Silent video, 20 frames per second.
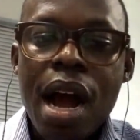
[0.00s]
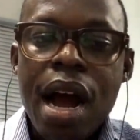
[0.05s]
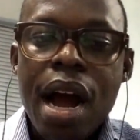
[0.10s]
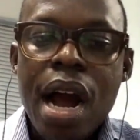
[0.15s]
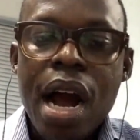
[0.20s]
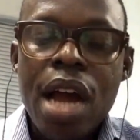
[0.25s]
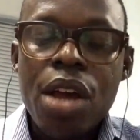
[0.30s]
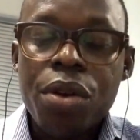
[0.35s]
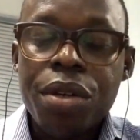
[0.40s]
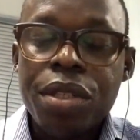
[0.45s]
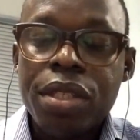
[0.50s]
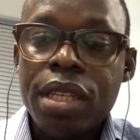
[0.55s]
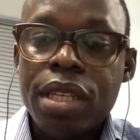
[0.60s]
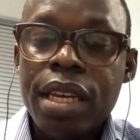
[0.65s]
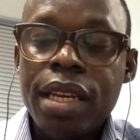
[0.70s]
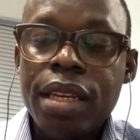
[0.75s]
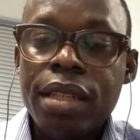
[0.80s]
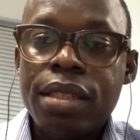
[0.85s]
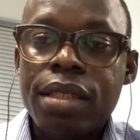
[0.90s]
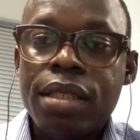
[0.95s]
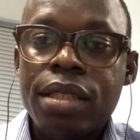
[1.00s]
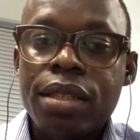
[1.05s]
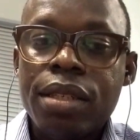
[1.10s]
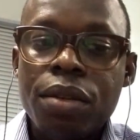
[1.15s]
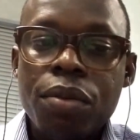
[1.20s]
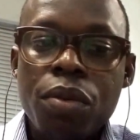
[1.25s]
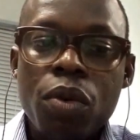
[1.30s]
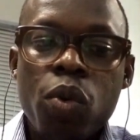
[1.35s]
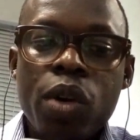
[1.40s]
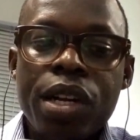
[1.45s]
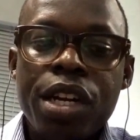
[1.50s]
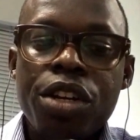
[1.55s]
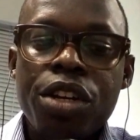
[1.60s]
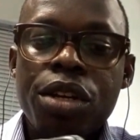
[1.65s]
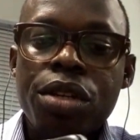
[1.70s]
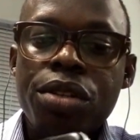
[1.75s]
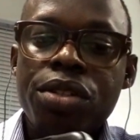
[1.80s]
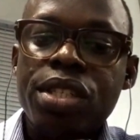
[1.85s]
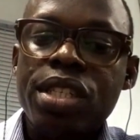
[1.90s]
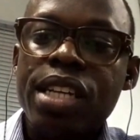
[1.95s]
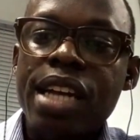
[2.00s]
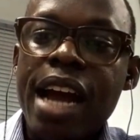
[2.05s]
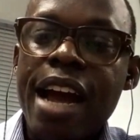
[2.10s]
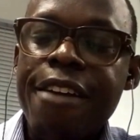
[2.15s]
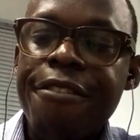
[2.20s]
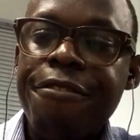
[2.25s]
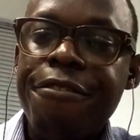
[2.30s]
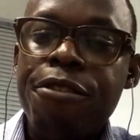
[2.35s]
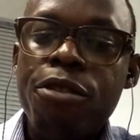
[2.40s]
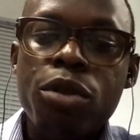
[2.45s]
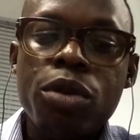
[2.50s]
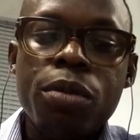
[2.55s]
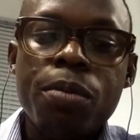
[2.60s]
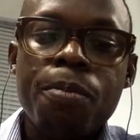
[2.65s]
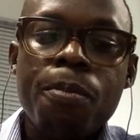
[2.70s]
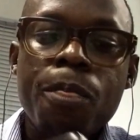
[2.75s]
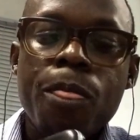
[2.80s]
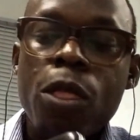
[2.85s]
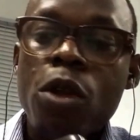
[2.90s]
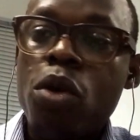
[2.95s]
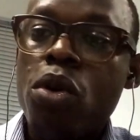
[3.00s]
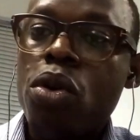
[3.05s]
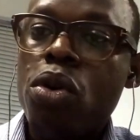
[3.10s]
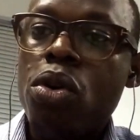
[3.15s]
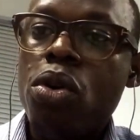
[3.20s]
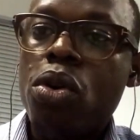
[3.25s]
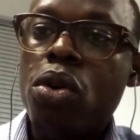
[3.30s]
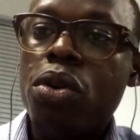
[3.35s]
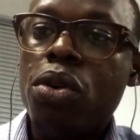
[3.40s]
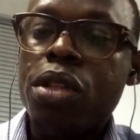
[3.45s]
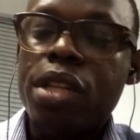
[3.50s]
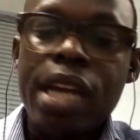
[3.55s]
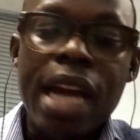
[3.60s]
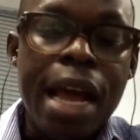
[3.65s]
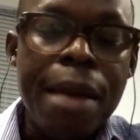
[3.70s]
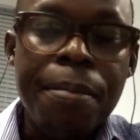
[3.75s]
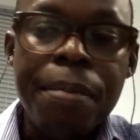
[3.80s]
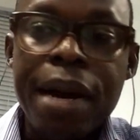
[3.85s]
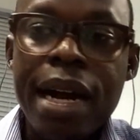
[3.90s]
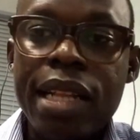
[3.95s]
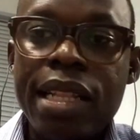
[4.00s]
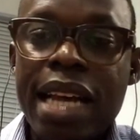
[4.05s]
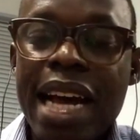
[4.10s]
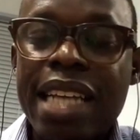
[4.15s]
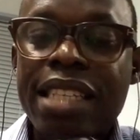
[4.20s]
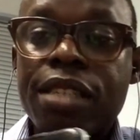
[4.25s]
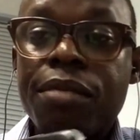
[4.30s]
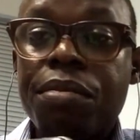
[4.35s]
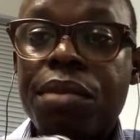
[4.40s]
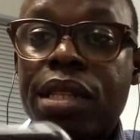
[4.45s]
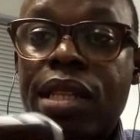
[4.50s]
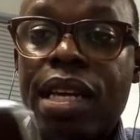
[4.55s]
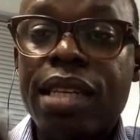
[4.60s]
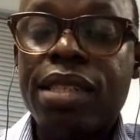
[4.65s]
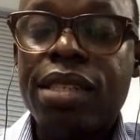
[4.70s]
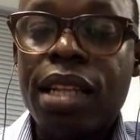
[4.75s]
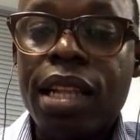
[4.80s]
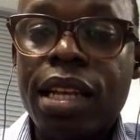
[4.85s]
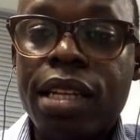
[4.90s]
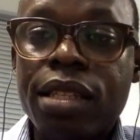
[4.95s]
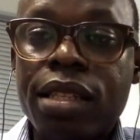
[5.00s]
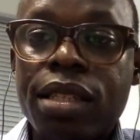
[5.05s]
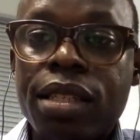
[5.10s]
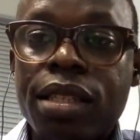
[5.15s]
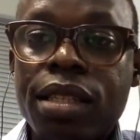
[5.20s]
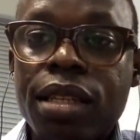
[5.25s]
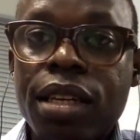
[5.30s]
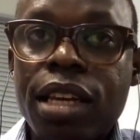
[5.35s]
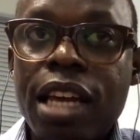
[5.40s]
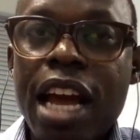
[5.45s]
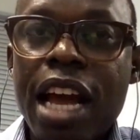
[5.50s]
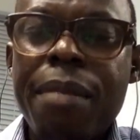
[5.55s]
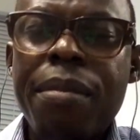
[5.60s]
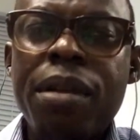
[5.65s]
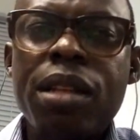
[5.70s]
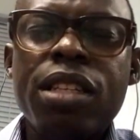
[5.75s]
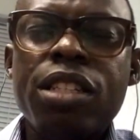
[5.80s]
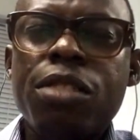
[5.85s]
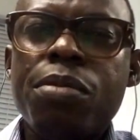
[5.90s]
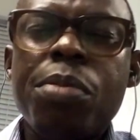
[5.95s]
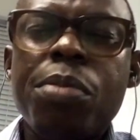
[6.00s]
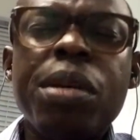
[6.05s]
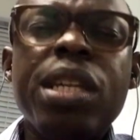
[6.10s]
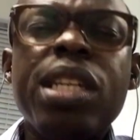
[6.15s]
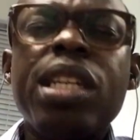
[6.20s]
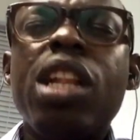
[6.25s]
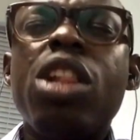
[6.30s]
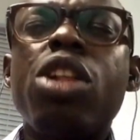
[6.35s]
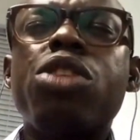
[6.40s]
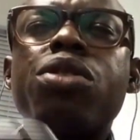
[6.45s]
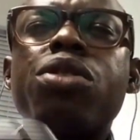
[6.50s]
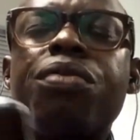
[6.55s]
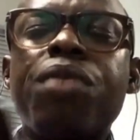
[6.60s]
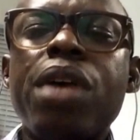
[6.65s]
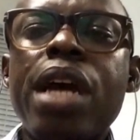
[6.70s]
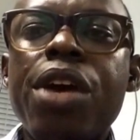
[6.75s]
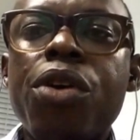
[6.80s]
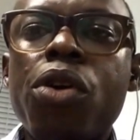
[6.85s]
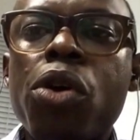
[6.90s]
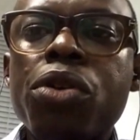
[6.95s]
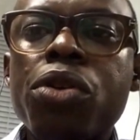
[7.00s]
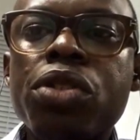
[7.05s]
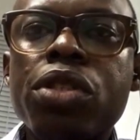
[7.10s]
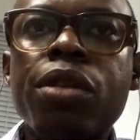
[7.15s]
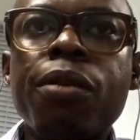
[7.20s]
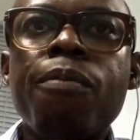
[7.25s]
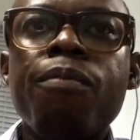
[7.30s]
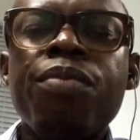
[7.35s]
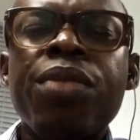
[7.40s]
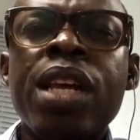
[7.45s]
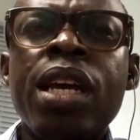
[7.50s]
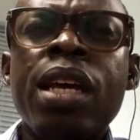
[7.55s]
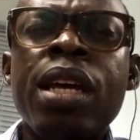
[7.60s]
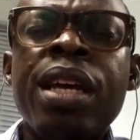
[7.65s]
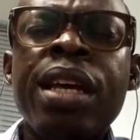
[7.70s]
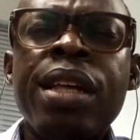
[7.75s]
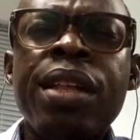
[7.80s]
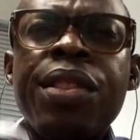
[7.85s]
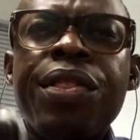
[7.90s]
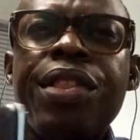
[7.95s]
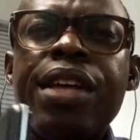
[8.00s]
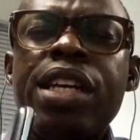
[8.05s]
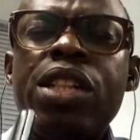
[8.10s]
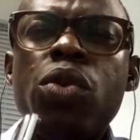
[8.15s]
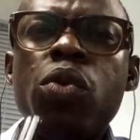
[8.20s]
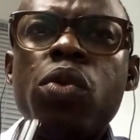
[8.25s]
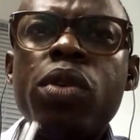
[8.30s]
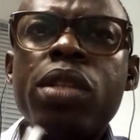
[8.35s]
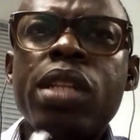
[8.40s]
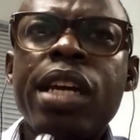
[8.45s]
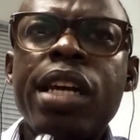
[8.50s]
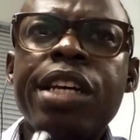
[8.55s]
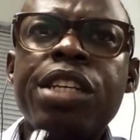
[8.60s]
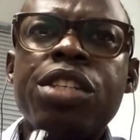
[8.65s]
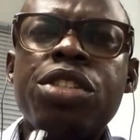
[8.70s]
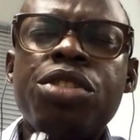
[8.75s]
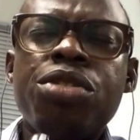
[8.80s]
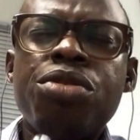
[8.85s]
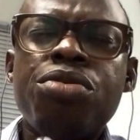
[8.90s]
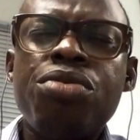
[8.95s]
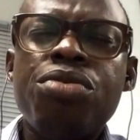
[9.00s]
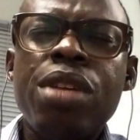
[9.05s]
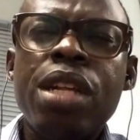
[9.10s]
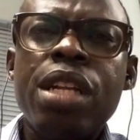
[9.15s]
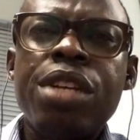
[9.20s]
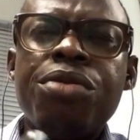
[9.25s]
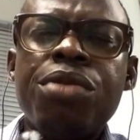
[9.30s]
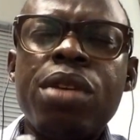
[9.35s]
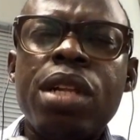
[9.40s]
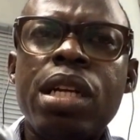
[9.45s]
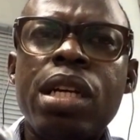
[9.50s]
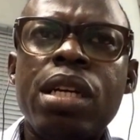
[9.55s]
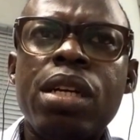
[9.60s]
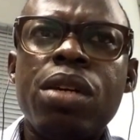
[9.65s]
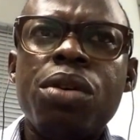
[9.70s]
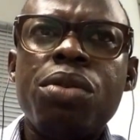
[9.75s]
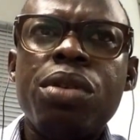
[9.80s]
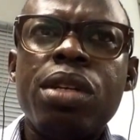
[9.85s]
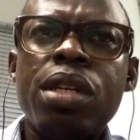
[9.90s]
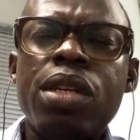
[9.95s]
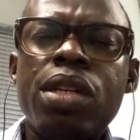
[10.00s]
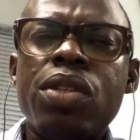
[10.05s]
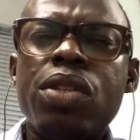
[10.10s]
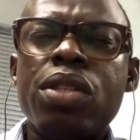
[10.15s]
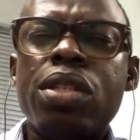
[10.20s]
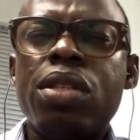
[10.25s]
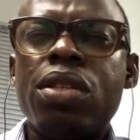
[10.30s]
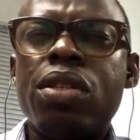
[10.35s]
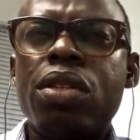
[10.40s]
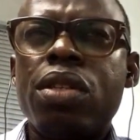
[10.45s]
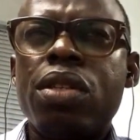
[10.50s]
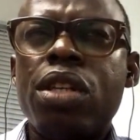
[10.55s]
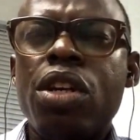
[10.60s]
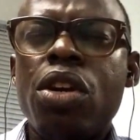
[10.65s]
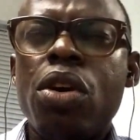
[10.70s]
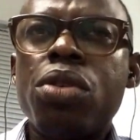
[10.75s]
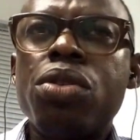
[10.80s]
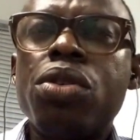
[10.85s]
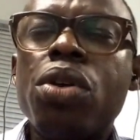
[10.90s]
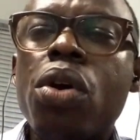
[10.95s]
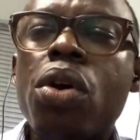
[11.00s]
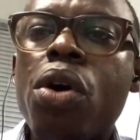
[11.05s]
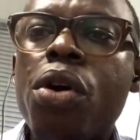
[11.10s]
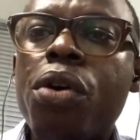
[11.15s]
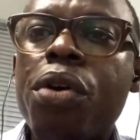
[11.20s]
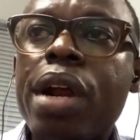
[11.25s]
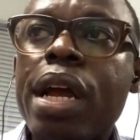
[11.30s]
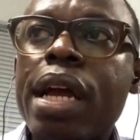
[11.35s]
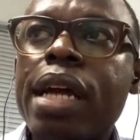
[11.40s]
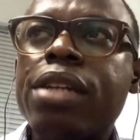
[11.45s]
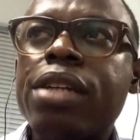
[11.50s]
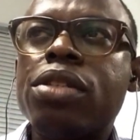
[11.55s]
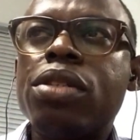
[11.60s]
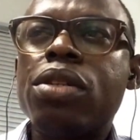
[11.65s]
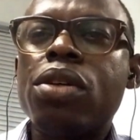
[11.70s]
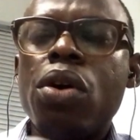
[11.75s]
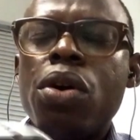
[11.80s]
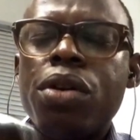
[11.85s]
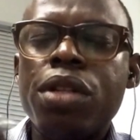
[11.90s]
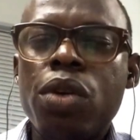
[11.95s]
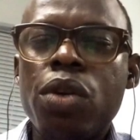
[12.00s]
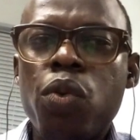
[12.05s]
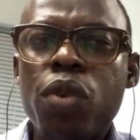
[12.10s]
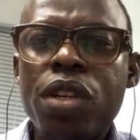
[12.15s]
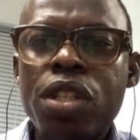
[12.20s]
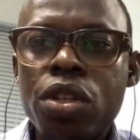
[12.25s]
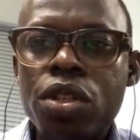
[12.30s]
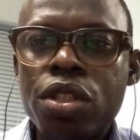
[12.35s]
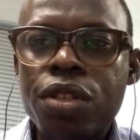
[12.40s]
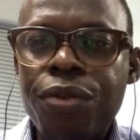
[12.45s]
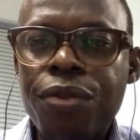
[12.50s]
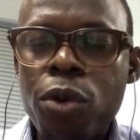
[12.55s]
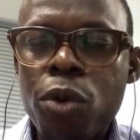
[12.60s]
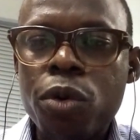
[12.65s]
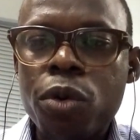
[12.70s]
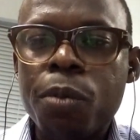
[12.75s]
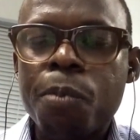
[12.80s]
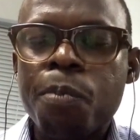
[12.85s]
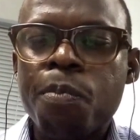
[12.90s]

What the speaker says: iOS 8, whether you're using the iPhone or the iPad, hasn't been excellent. I mean, it's been making a lot of errors. Then the one that is really, really good is the autocorrect on the Windows Phone.